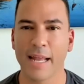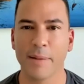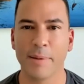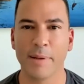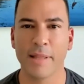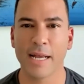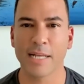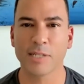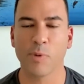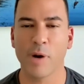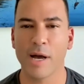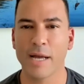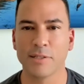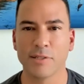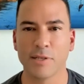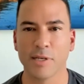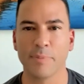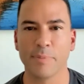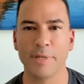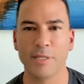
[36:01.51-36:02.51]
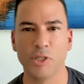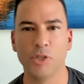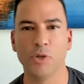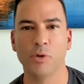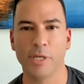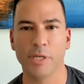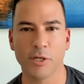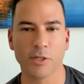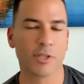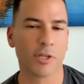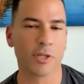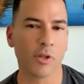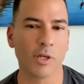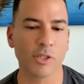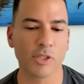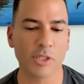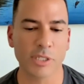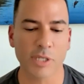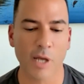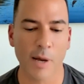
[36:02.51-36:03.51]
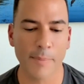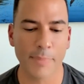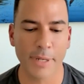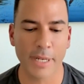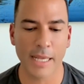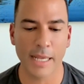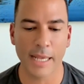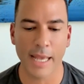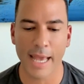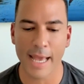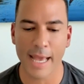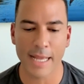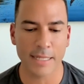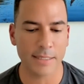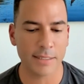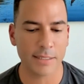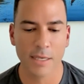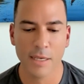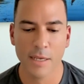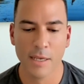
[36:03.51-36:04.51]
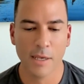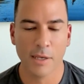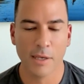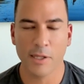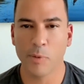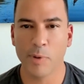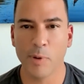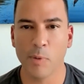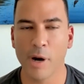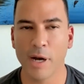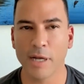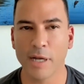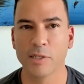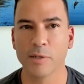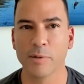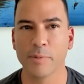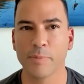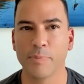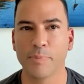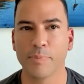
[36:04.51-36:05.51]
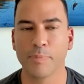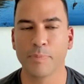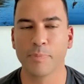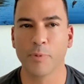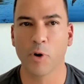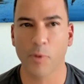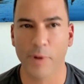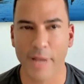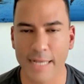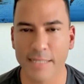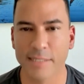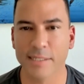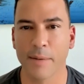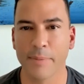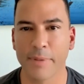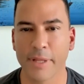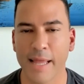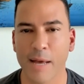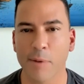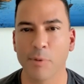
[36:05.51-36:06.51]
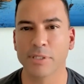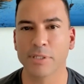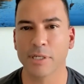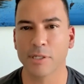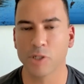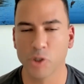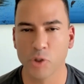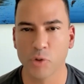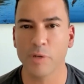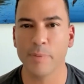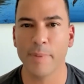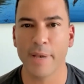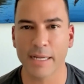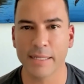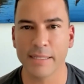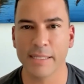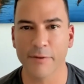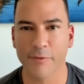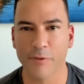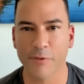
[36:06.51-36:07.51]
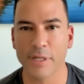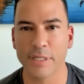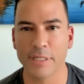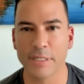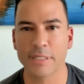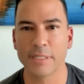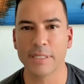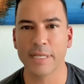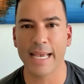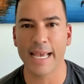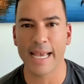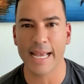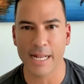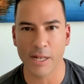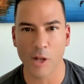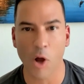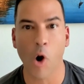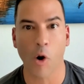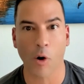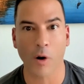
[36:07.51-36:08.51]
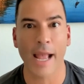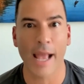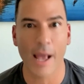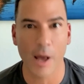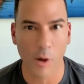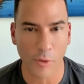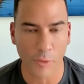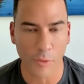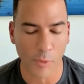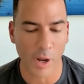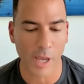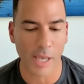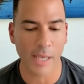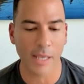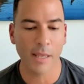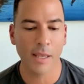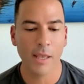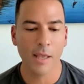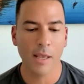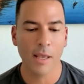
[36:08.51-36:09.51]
I mean, that's why it took me 2 years to launch this company. And, we wanted to create something that was going to truly make a difference in our health, right?